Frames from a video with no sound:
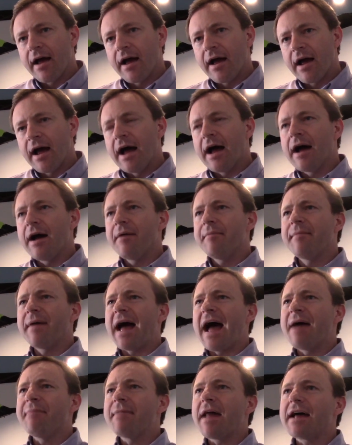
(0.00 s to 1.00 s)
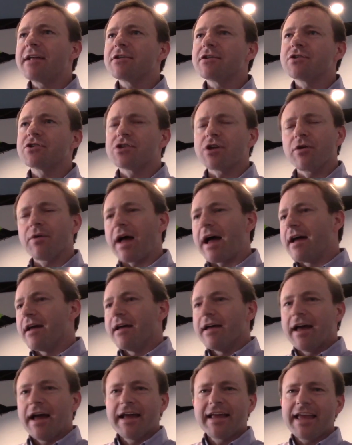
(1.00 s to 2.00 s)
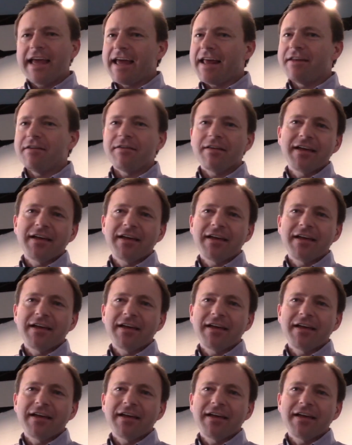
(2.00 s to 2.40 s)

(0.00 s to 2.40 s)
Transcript: I'm not. So again,